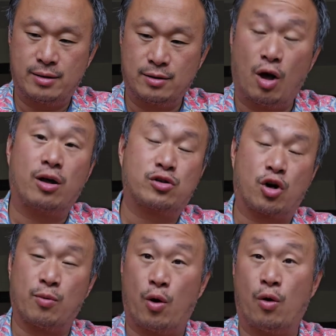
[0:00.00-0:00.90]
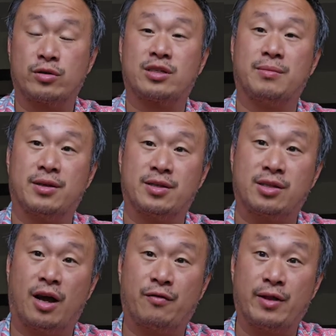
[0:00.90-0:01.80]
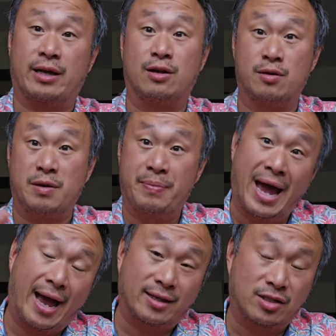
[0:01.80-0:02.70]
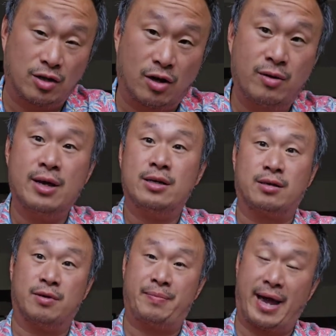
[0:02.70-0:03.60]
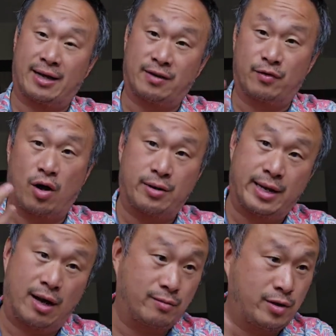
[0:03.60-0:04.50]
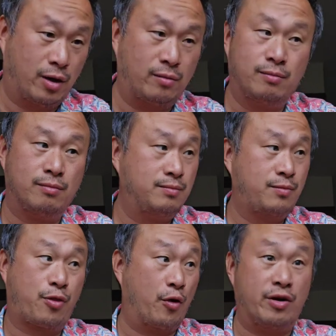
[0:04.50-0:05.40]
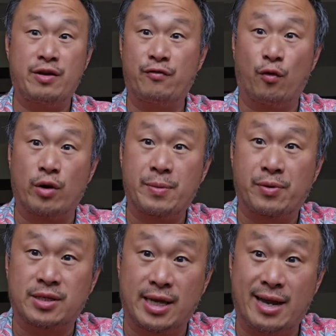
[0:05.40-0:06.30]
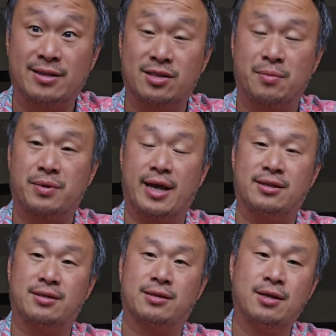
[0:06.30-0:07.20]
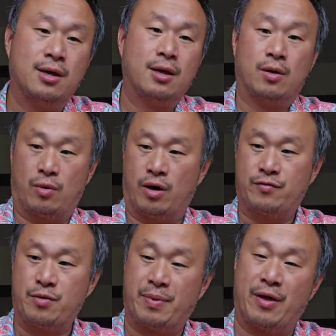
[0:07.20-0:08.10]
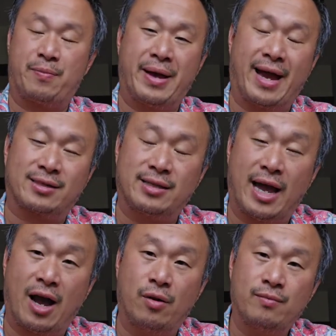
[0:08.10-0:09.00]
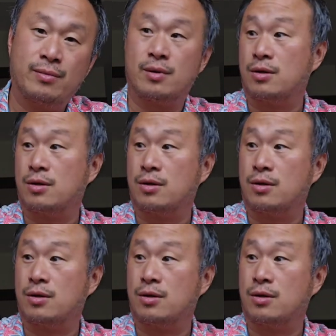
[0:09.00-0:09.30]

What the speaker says: long-term hold some of the stuff. Like it could be packs, you know. Some of the packs have gone down, you know, 30-40% in some cases. Well, if you buy the packs now,